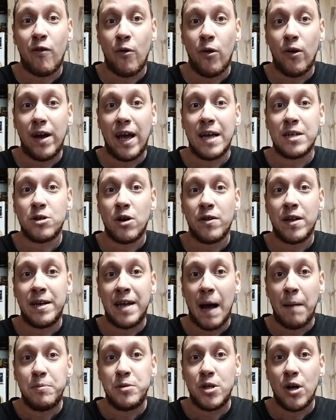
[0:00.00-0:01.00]
rookies on the
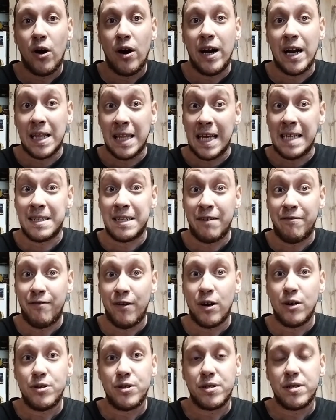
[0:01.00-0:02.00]
depth chart, at least at
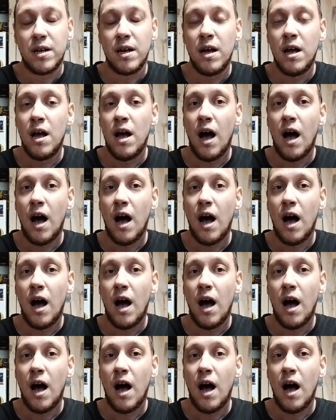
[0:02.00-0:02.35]
first.